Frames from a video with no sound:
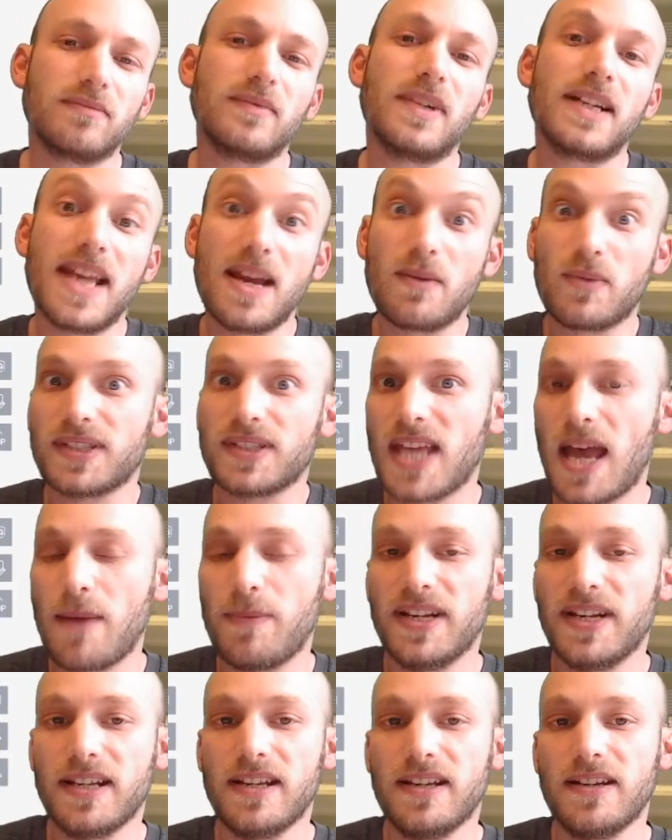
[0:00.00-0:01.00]
again, what's
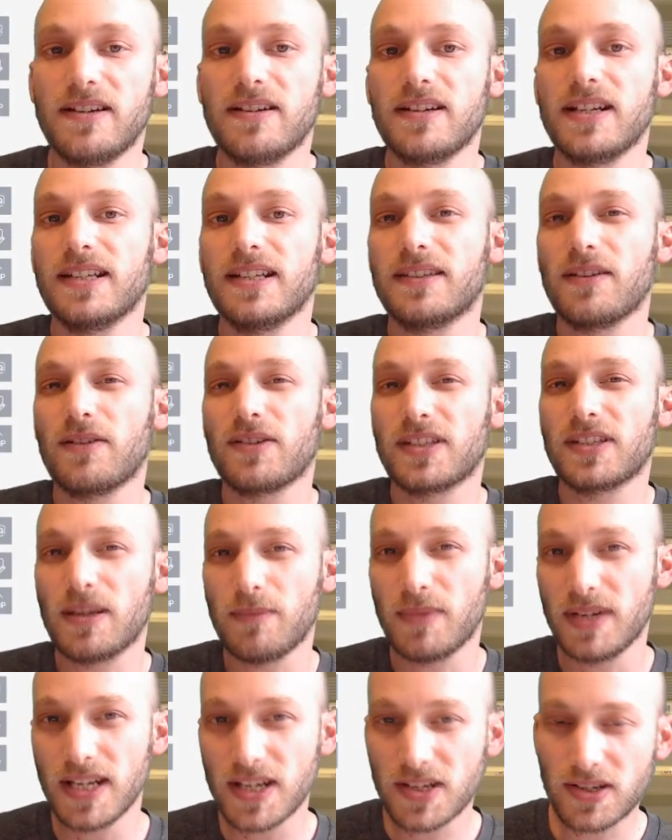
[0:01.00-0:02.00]
happening here is there's
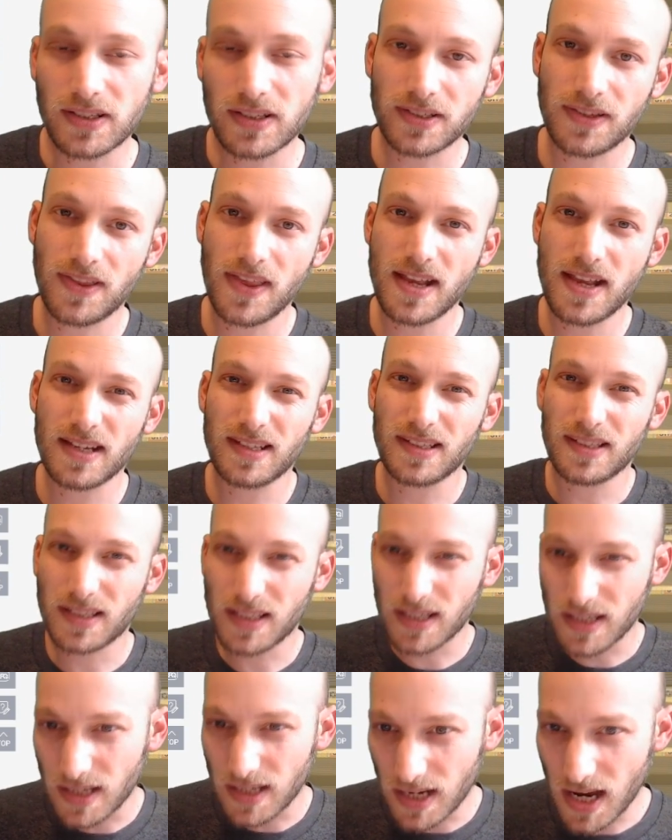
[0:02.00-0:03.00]
some initial things
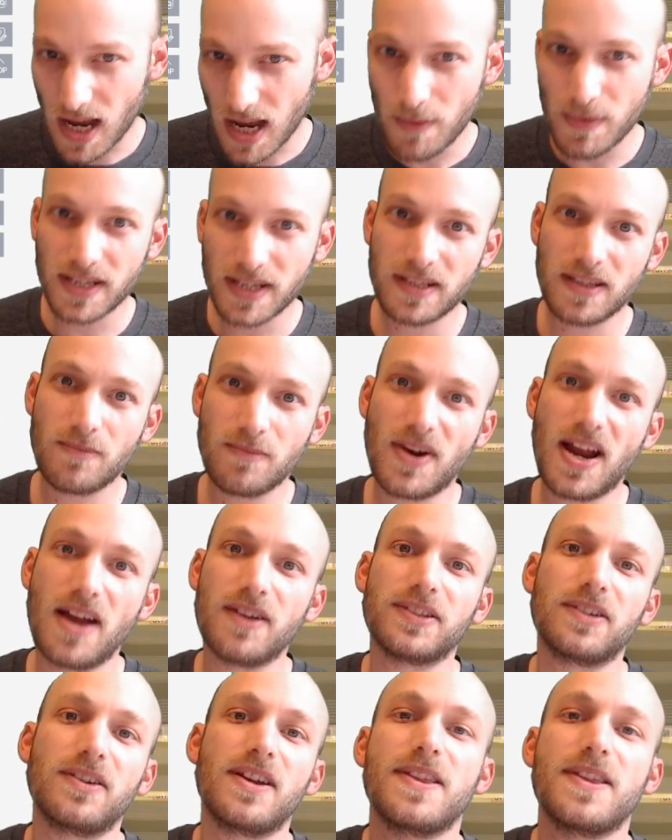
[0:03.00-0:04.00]
coming into the
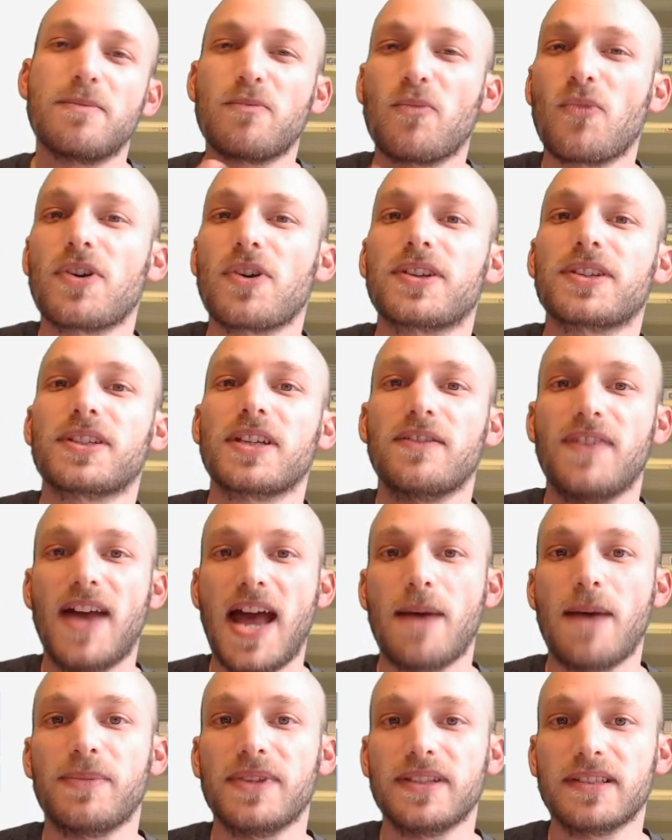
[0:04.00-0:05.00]
browser and then more stuff
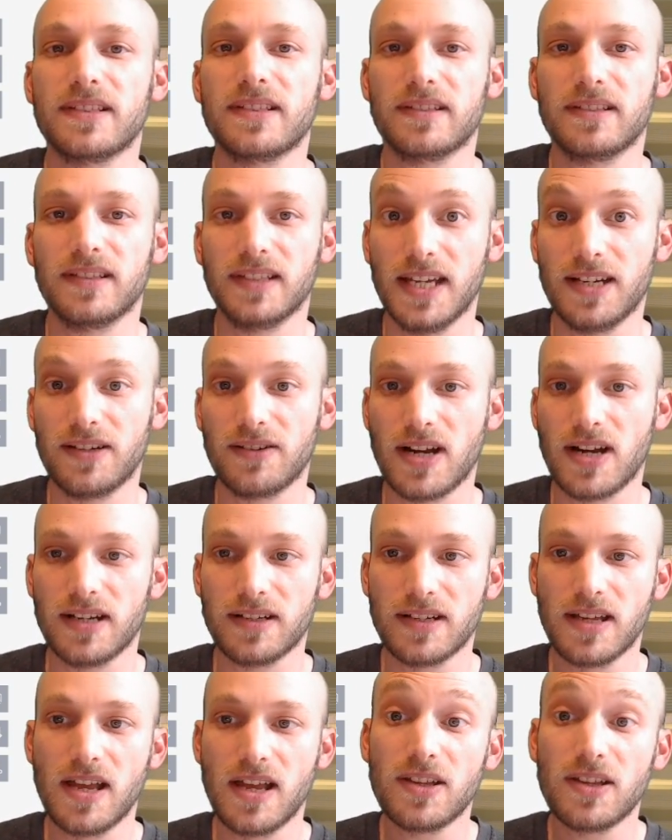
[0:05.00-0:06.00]
happens later
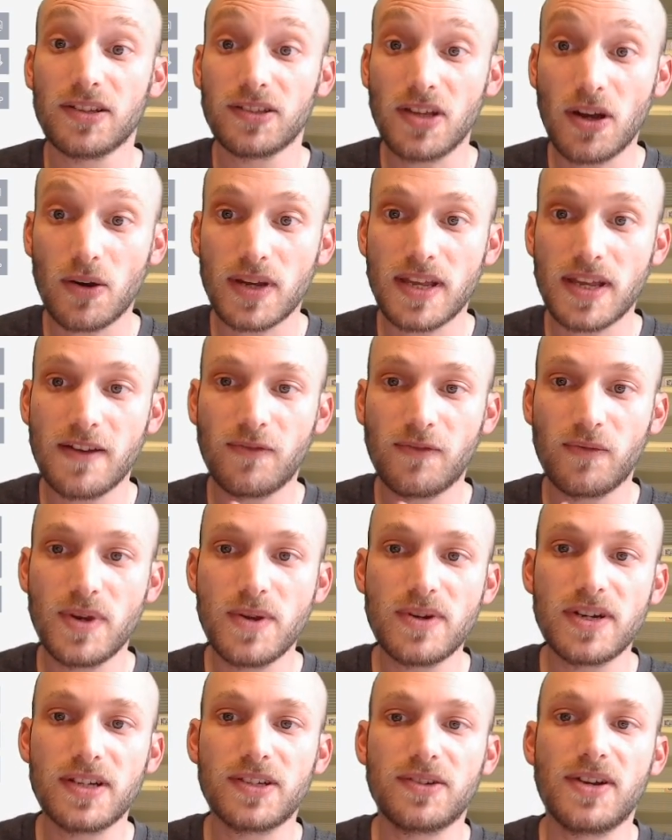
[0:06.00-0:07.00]
on. So if
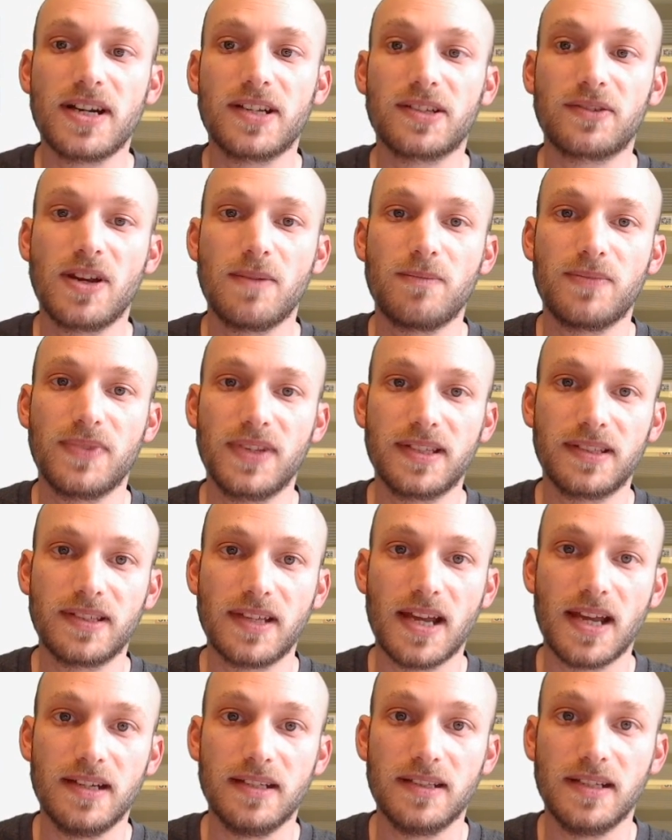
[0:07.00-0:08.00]
we were to try to scrape this
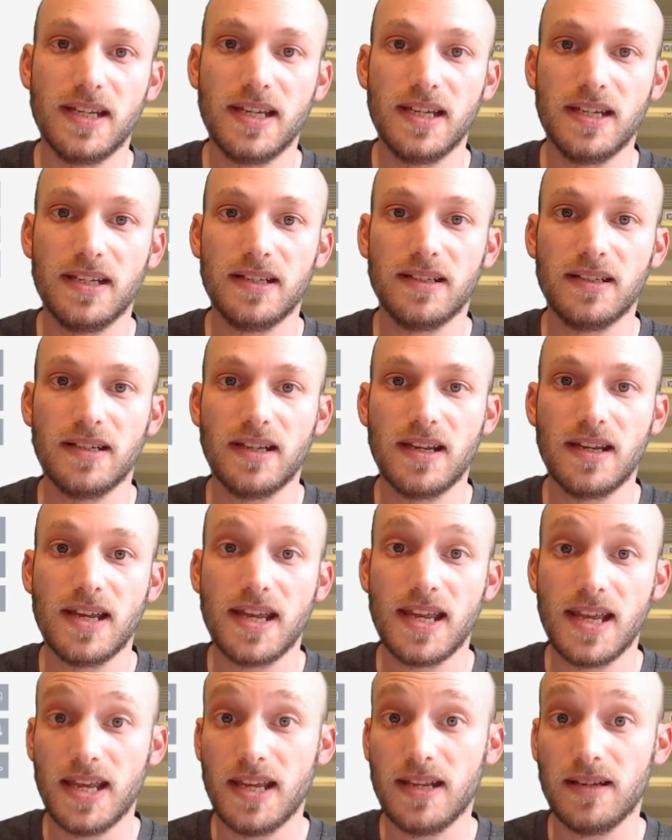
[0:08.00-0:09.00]
site
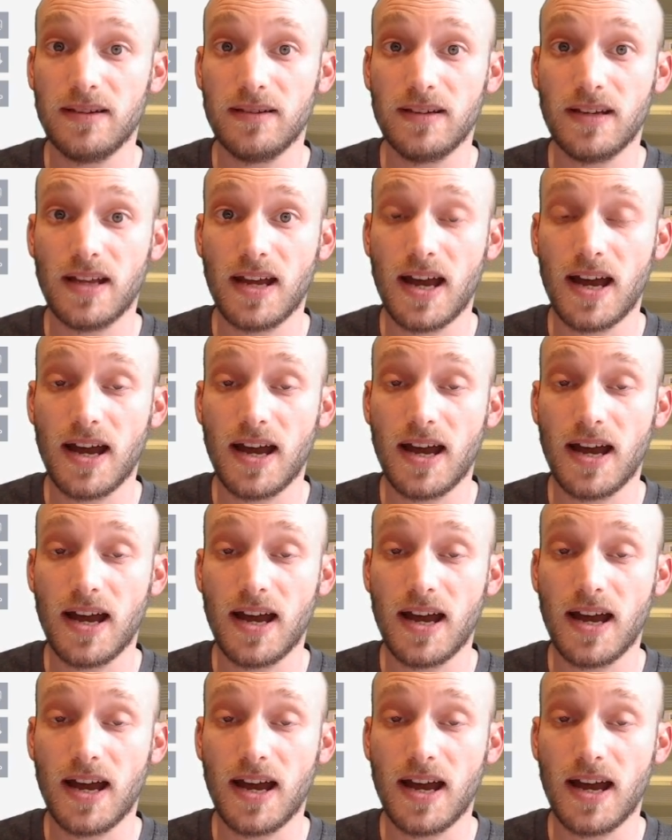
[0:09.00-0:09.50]
using